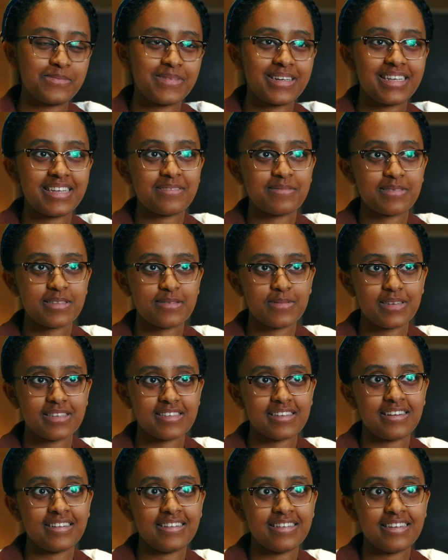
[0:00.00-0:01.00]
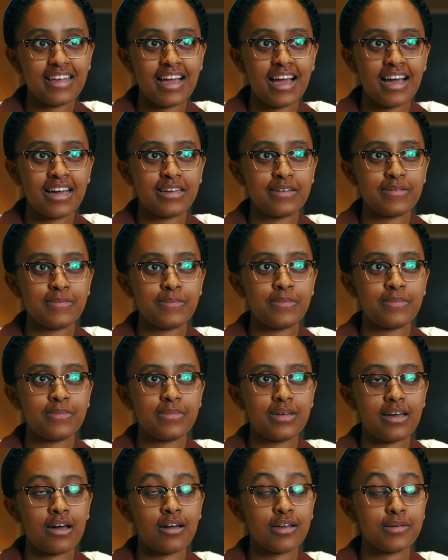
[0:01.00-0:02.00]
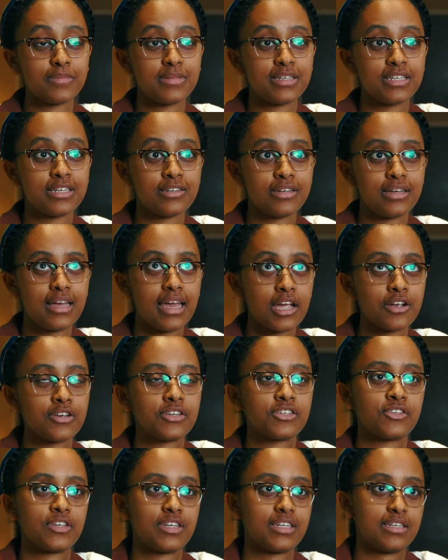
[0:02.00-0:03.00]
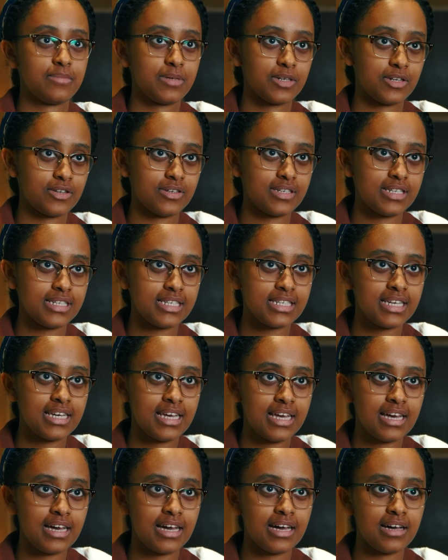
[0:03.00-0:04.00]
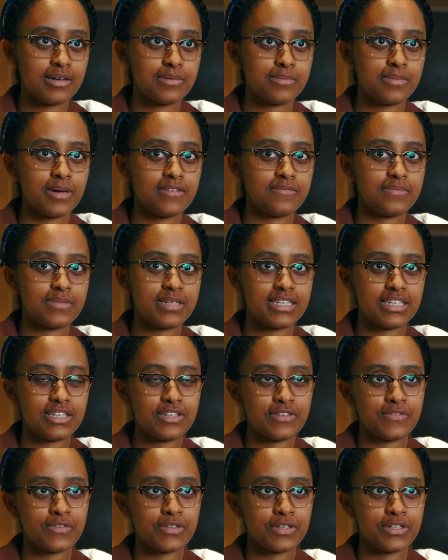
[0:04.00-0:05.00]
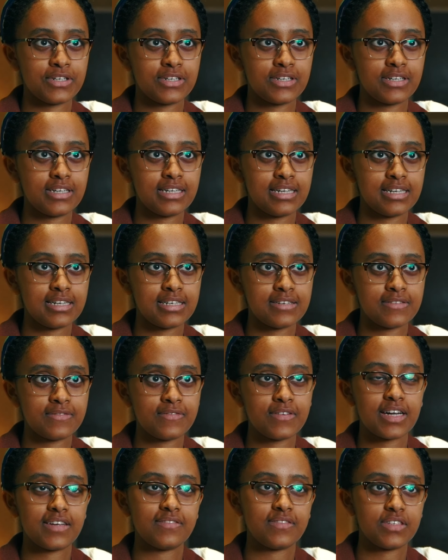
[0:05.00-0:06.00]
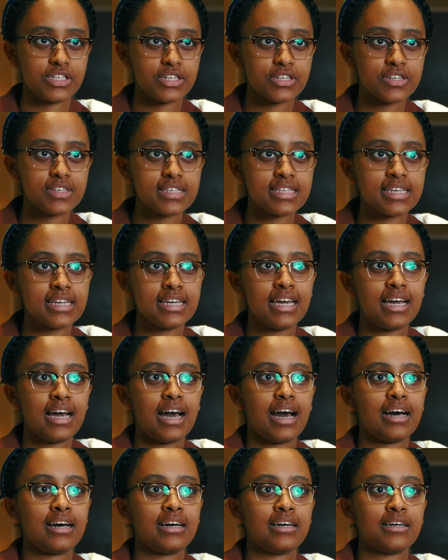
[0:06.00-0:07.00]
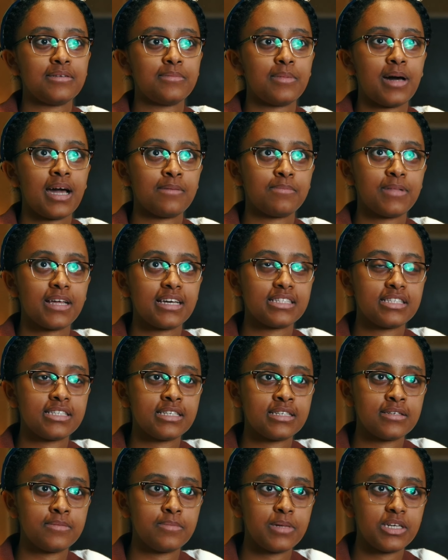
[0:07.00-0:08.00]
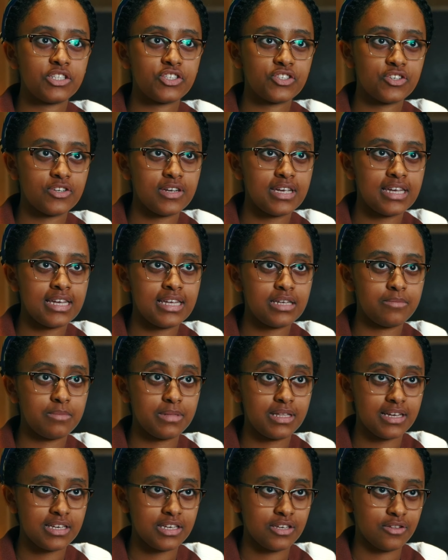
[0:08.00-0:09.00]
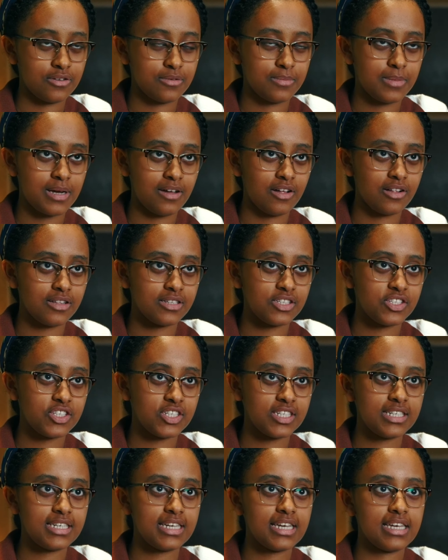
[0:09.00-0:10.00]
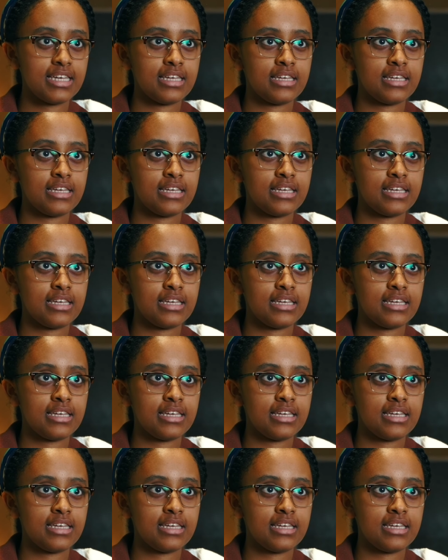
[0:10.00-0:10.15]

My name is Mizan. Um, I'm an Eritrean immigrant. Um, I've been here for uh, five years. Um, I plan to major in molecular biology.